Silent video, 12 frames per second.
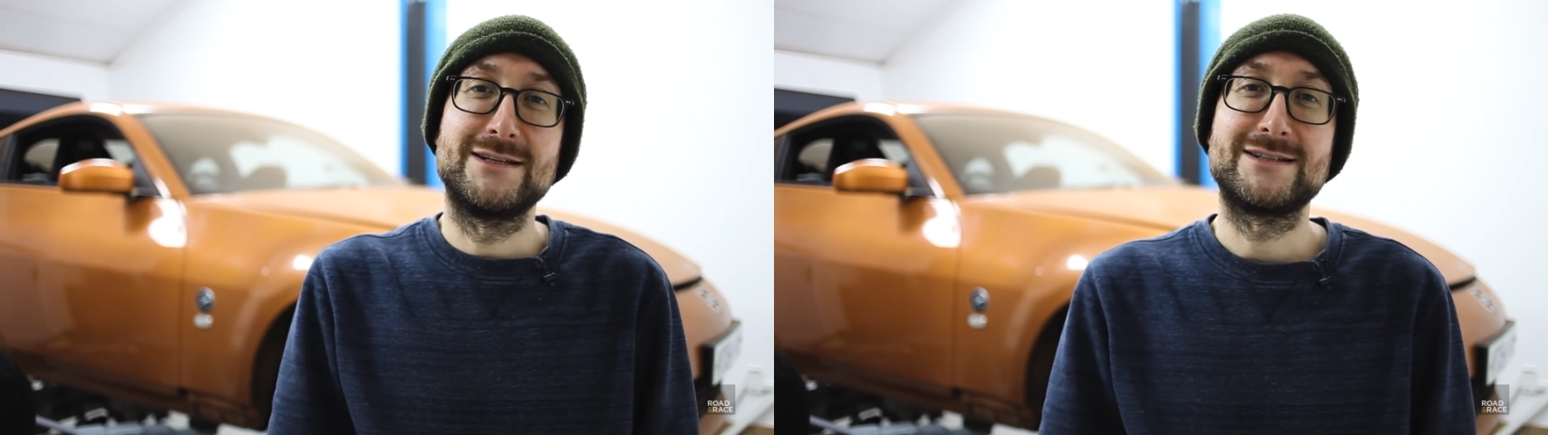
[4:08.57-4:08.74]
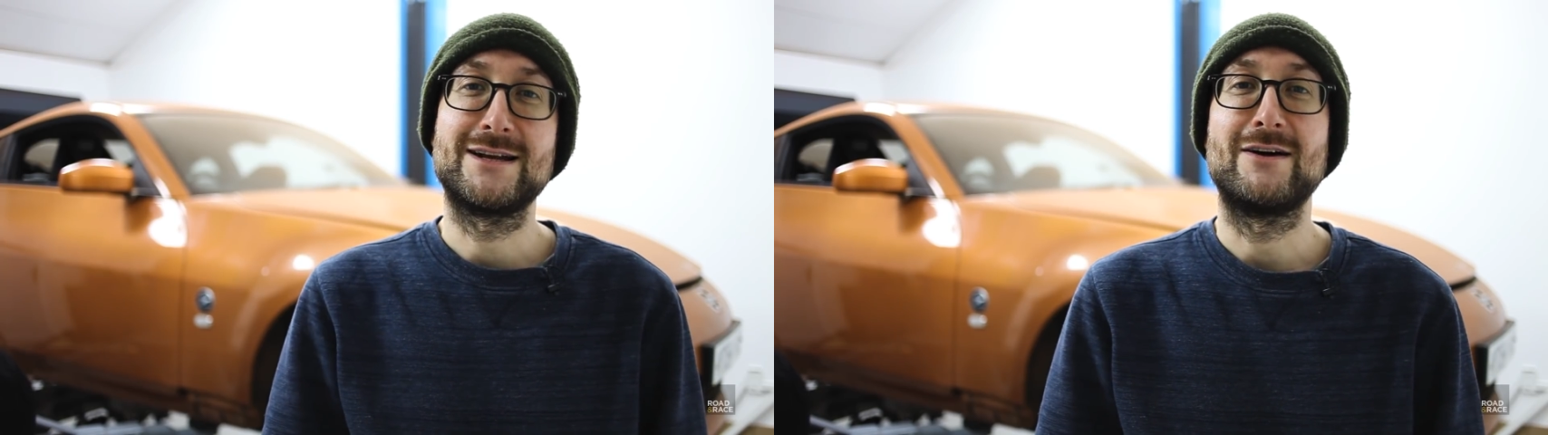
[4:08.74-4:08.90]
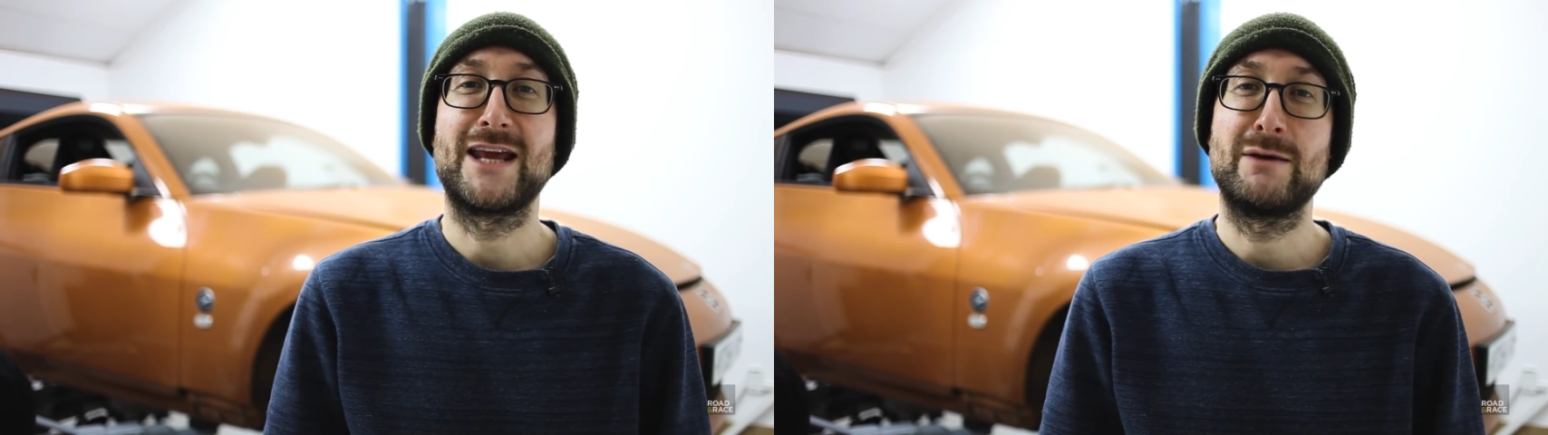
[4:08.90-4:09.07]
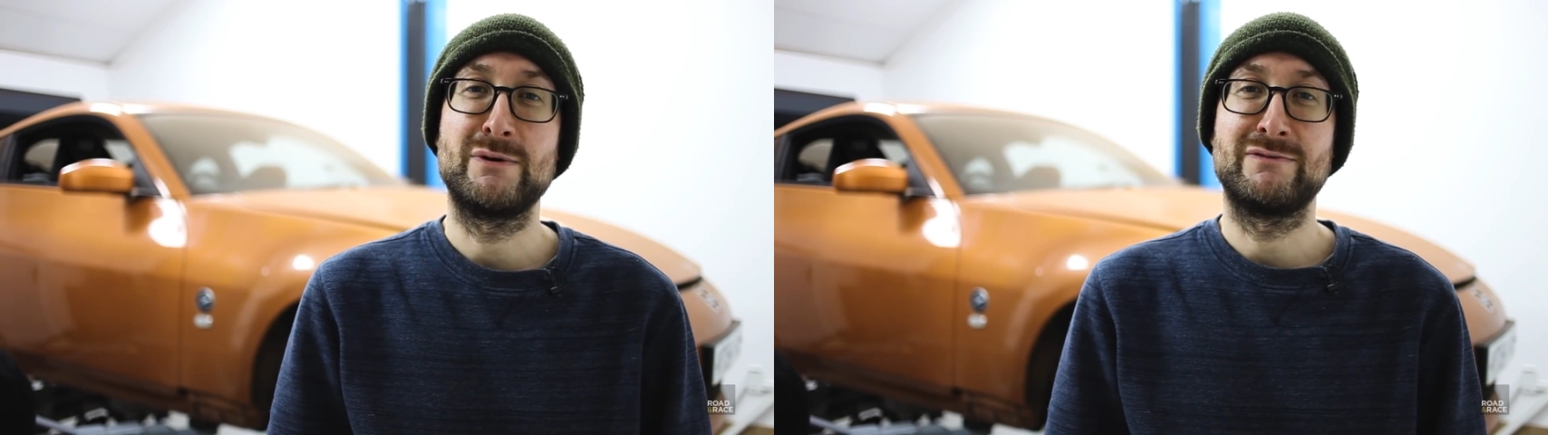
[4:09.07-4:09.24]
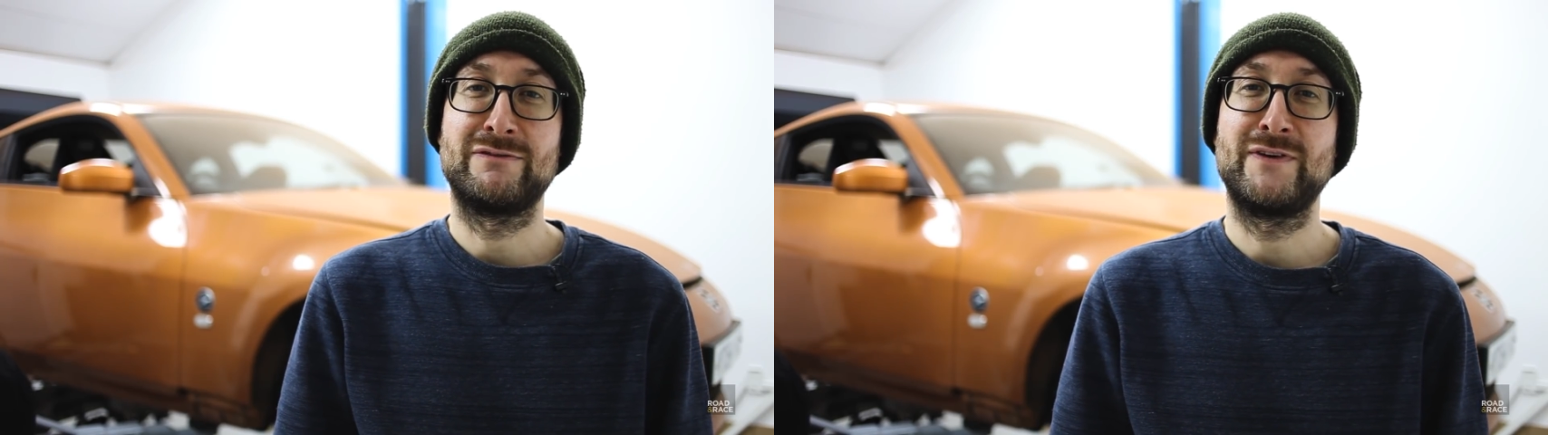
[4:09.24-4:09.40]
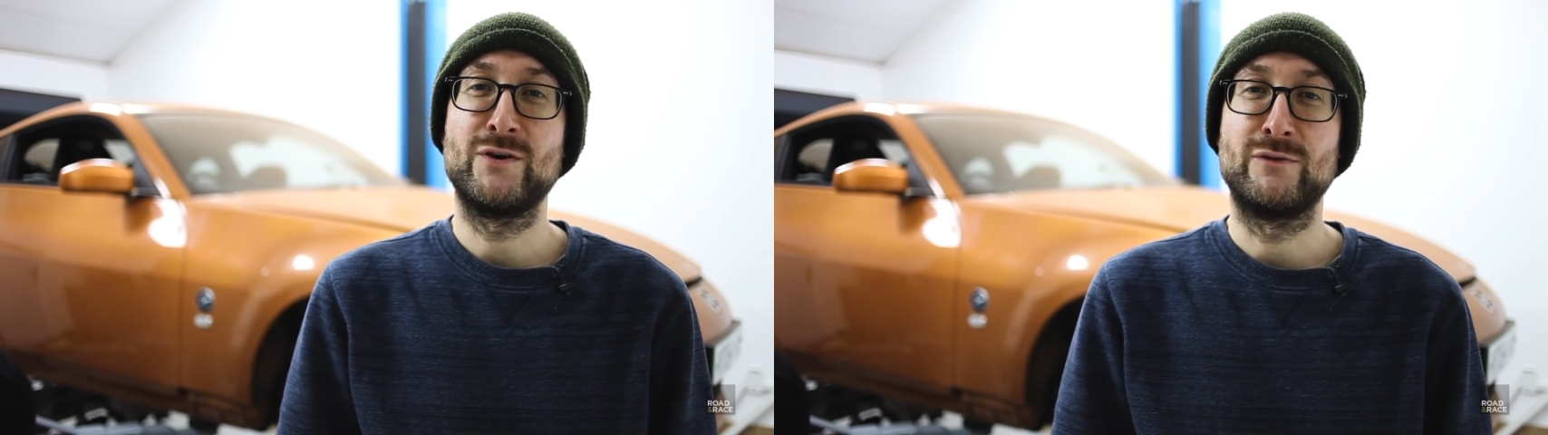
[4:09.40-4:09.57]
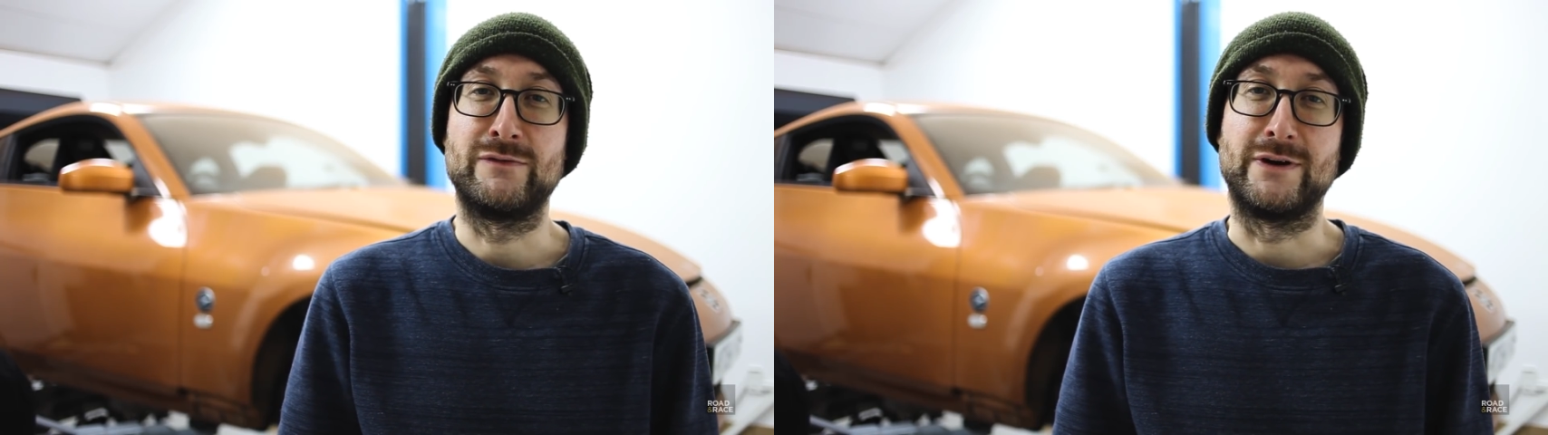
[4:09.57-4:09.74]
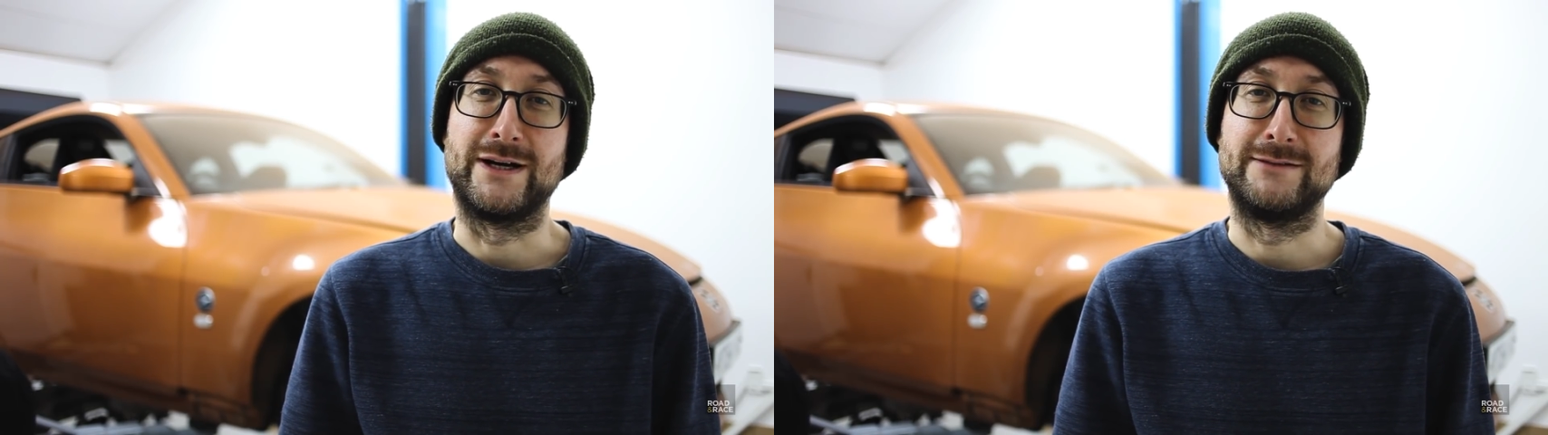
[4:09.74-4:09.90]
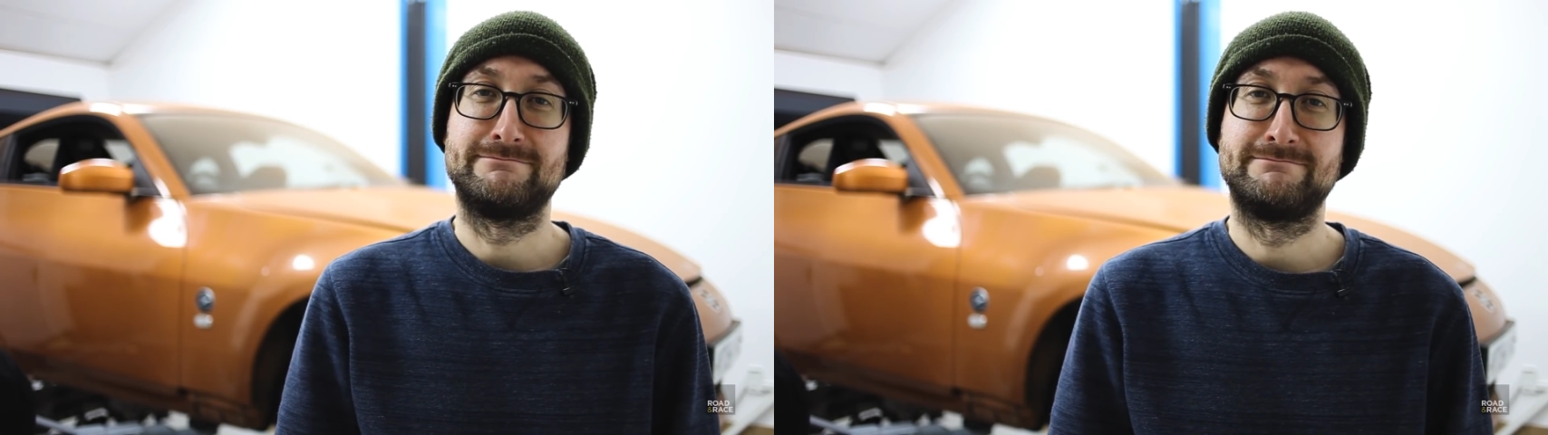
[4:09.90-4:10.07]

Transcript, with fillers: you start to get a bit of a feel for it.